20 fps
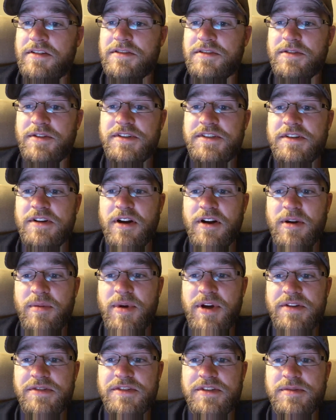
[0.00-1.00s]
So let's talk
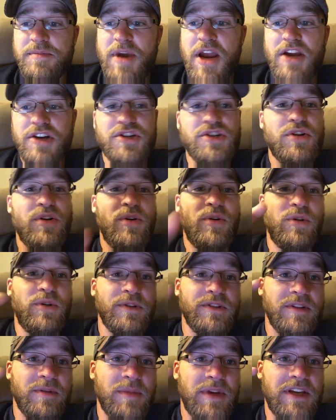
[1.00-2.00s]
about Smash
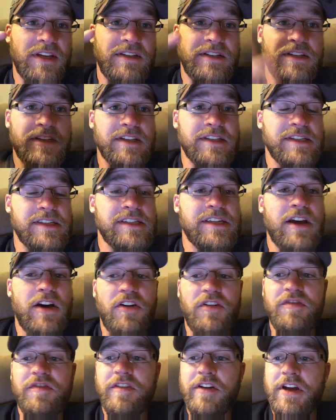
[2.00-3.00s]
Ultimate
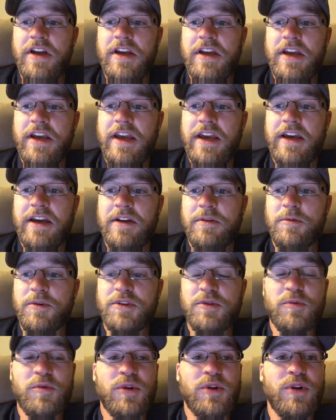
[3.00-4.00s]
itself and
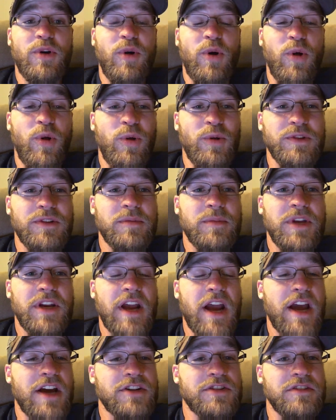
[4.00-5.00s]
what the word ultimate
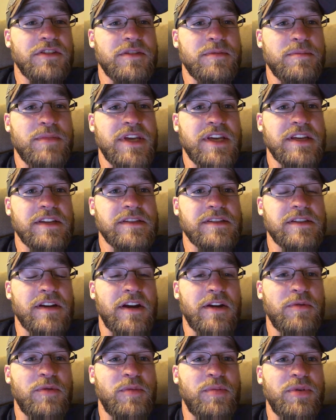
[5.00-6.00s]
actually means,
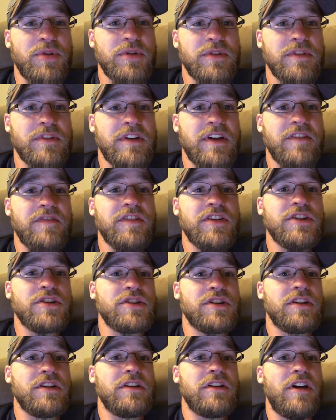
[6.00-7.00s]
and I will put the
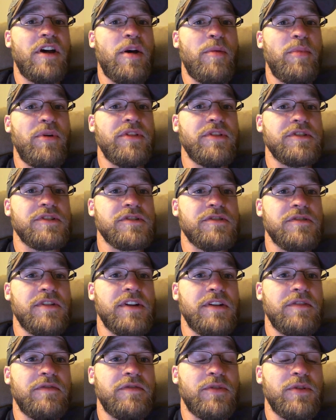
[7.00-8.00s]
definition up on the
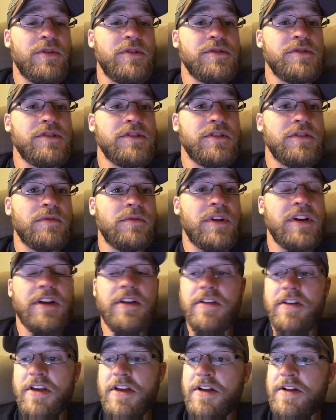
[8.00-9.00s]
screen for you so you can read it.